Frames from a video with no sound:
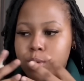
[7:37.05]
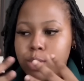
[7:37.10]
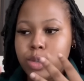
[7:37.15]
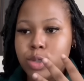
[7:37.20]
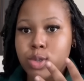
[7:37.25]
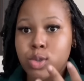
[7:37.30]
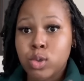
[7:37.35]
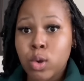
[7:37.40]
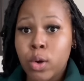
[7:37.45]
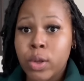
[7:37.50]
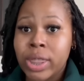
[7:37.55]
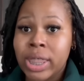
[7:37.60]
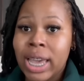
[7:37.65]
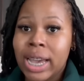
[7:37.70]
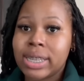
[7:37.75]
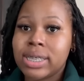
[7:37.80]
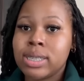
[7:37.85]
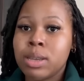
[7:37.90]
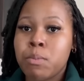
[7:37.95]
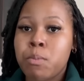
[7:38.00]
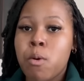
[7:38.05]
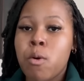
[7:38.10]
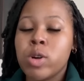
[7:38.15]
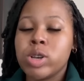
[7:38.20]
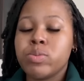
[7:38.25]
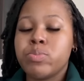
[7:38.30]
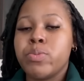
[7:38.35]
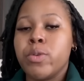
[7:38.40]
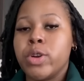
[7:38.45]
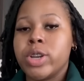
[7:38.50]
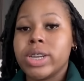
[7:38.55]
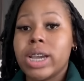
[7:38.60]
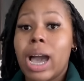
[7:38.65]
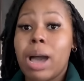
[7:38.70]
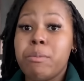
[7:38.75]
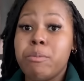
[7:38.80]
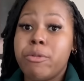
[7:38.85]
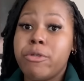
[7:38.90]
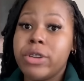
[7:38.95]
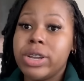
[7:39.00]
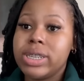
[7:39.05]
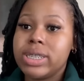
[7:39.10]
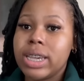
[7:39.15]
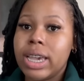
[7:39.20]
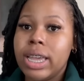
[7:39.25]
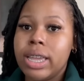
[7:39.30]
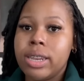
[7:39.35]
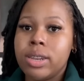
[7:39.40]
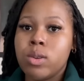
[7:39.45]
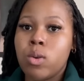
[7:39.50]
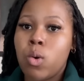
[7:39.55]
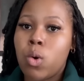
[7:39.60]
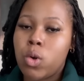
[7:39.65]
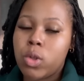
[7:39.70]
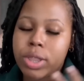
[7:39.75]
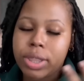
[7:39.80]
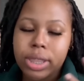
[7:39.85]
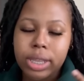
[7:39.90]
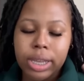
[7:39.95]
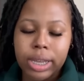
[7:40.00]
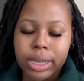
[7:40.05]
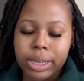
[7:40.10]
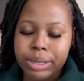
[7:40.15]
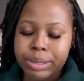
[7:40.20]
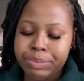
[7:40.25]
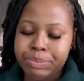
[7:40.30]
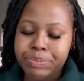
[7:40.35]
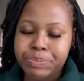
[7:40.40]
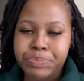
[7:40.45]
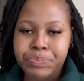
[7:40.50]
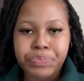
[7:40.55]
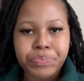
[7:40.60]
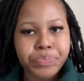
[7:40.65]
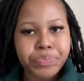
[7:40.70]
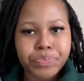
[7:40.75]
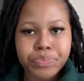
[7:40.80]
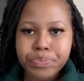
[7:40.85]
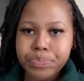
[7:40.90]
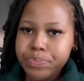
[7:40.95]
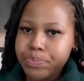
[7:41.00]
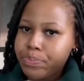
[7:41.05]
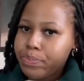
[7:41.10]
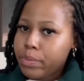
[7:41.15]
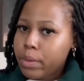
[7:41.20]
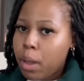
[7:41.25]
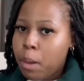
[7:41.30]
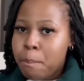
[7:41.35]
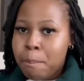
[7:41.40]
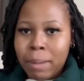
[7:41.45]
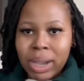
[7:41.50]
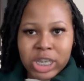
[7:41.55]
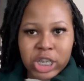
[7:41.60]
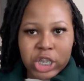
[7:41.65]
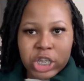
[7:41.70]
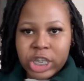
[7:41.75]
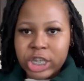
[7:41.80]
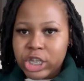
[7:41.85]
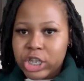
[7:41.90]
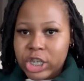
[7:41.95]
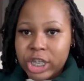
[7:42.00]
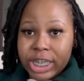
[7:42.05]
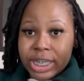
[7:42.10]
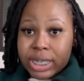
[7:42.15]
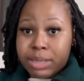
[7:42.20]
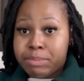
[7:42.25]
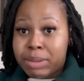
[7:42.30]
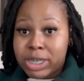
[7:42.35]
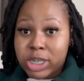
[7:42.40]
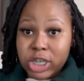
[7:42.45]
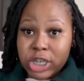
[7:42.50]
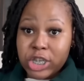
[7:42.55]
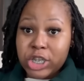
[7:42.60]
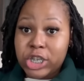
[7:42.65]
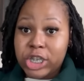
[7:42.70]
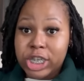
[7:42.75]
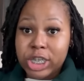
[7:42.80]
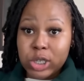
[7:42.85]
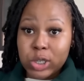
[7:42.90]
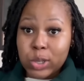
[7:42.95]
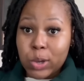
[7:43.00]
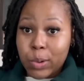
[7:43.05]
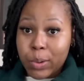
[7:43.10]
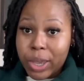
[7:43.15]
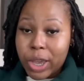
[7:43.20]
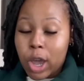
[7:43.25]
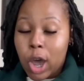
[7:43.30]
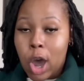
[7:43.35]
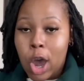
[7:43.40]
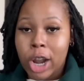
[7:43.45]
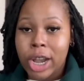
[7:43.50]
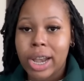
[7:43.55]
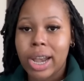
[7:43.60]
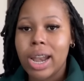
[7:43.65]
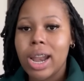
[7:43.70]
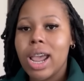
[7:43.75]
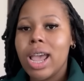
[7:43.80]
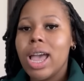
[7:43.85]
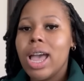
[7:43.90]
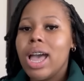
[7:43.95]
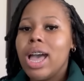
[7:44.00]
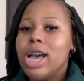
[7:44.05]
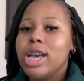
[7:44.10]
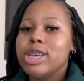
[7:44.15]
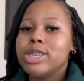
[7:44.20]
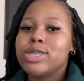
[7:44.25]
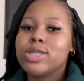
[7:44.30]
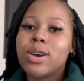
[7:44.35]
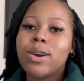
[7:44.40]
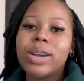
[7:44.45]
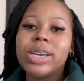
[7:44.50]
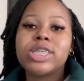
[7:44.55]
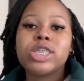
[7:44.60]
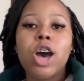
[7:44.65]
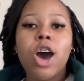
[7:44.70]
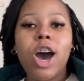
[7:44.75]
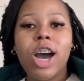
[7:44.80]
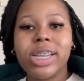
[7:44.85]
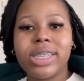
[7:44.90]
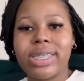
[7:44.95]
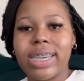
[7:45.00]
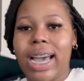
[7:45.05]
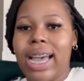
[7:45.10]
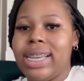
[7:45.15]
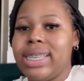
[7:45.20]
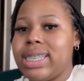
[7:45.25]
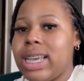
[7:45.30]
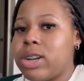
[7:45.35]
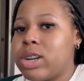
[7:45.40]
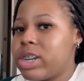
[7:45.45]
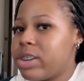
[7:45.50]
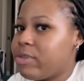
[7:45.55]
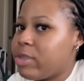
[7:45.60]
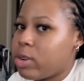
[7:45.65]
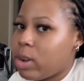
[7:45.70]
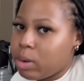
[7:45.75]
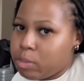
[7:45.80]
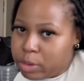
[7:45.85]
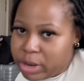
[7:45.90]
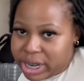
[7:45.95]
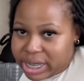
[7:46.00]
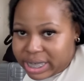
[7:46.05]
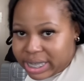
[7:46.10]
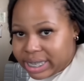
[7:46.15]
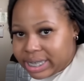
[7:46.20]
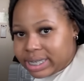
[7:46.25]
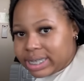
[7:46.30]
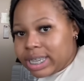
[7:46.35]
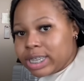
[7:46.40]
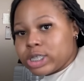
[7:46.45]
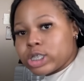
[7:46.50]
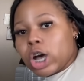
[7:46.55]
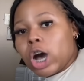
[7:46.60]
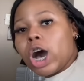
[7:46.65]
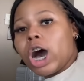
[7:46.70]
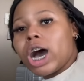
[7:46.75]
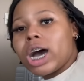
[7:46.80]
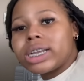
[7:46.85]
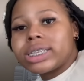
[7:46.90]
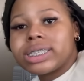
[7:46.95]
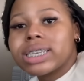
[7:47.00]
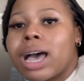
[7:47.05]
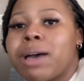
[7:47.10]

So their support brought comfort in all the mashigi shigis going on. So it's hot, guys. I don't even know why I'm wearing this. It's hot.